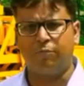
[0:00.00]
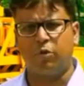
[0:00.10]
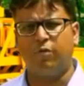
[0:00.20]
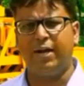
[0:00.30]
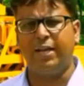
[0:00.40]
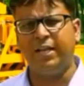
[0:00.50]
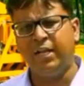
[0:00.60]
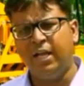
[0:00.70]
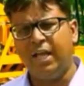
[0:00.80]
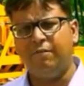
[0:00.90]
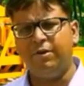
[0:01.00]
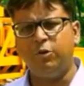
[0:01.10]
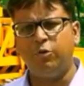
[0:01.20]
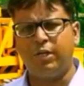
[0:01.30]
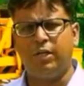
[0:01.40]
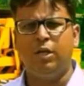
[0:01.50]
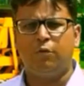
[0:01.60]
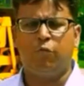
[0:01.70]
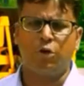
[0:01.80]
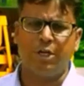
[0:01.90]
of providing heavy duty
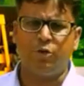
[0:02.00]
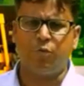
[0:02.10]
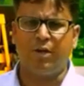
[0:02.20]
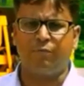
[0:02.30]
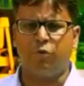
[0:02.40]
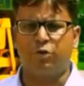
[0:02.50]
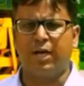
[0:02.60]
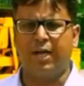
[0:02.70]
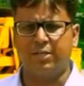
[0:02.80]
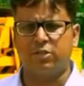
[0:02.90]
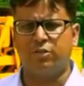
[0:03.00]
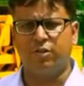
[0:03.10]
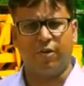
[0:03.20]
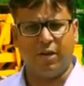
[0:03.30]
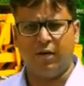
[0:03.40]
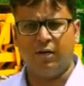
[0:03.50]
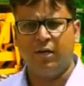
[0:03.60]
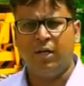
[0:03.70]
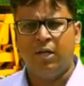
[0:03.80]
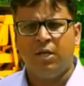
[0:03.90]
1424 tires on the
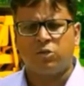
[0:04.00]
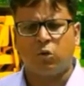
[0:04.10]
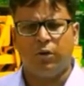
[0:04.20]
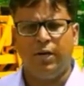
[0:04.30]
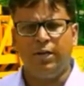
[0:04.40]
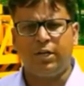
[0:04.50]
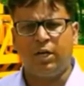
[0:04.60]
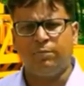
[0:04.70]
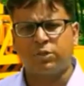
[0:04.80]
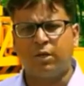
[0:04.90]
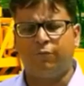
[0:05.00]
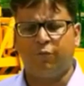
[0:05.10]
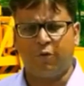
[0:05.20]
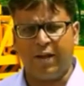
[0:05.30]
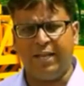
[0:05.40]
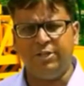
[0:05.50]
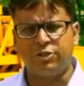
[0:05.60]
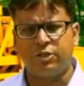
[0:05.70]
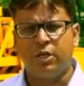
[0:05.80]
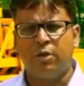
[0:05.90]
rear. So in terms of
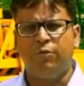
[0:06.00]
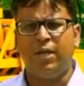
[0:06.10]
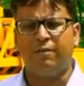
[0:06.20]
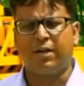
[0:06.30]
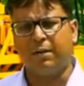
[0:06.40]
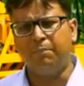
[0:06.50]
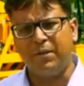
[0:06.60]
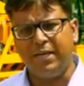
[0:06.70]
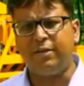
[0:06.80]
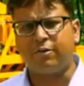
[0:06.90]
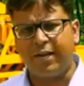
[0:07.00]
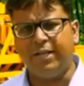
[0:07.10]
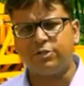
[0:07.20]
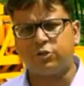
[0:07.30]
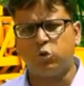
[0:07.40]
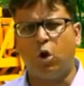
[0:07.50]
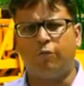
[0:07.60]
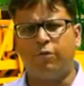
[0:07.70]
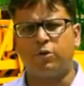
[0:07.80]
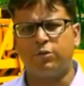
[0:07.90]
range, we have a complete range to
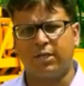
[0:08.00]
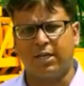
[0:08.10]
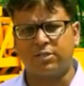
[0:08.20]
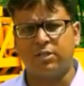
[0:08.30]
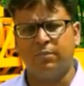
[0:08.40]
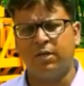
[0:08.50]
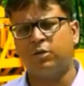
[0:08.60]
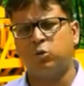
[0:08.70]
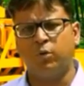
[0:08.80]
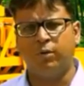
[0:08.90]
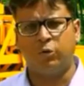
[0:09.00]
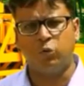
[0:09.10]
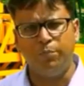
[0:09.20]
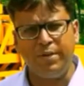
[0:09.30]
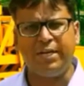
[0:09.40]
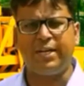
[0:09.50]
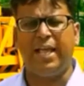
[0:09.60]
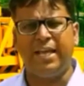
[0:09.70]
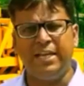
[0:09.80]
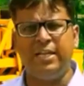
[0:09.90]
offer to the customer to meet
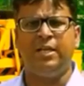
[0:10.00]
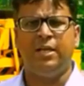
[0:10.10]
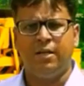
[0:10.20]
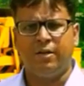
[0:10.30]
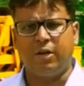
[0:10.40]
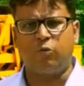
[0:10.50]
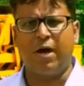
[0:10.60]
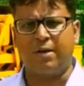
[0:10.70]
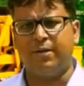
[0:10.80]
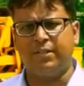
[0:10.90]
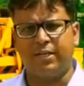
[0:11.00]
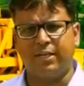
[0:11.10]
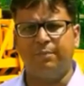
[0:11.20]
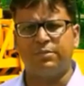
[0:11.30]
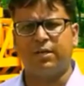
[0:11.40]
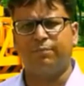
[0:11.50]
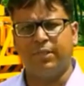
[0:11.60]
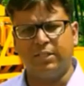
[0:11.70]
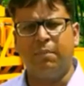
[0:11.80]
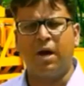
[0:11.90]
any requirement that comes
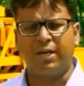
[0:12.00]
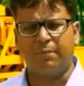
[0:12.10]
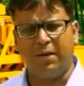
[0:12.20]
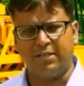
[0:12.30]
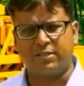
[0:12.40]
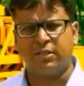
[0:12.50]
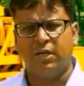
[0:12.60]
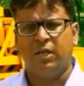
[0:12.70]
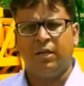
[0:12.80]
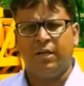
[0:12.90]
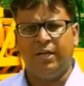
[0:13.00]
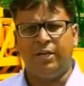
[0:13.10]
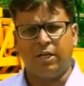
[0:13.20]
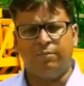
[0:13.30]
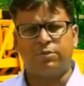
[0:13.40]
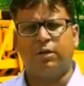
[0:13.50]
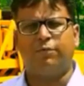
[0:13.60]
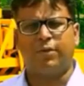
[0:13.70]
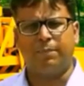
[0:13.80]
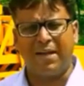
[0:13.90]
up in the marketplace. In terms of
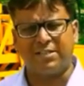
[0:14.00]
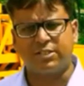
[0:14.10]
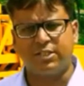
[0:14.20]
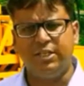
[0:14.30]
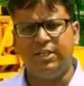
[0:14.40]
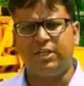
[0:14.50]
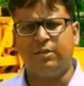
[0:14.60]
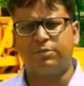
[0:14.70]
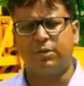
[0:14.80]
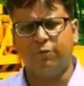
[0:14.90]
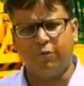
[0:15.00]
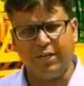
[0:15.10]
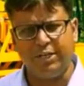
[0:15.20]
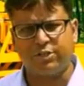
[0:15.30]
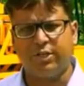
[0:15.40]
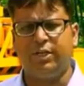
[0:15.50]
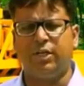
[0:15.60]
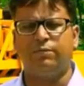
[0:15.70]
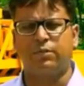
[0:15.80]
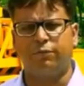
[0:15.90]
capacity, in terms of reach, in
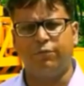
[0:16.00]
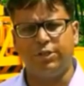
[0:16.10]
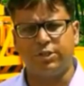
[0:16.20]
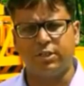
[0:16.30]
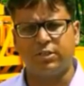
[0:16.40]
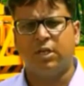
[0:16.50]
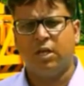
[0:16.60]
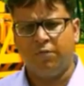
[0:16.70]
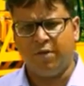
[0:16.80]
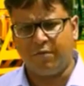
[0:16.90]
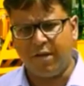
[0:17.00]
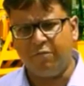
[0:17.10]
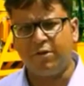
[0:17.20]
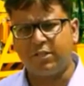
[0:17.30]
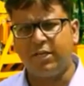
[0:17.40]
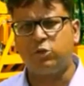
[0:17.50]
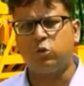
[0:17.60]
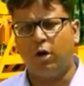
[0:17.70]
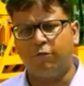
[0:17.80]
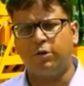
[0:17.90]
terms of features, we have
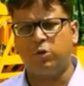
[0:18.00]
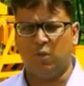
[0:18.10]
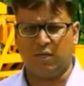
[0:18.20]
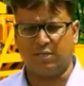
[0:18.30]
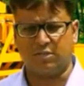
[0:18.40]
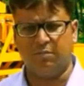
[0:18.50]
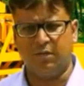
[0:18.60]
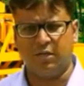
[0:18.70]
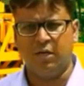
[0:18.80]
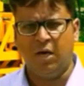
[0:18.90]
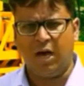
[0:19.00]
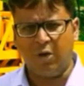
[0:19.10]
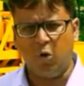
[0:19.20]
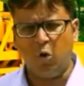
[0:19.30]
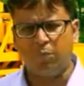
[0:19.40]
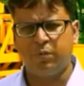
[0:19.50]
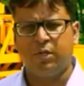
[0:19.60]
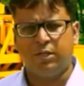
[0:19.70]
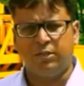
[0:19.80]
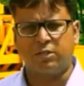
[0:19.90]
everything to offer to our customer. I hope
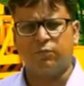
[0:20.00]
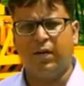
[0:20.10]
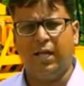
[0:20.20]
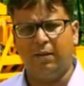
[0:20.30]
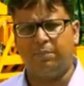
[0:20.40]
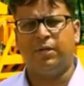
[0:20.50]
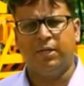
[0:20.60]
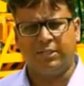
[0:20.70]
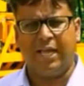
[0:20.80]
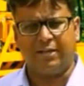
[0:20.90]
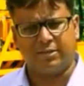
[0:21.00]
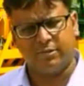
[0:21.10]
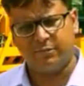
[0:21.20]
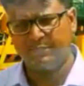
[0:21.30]
this will help. Thanks.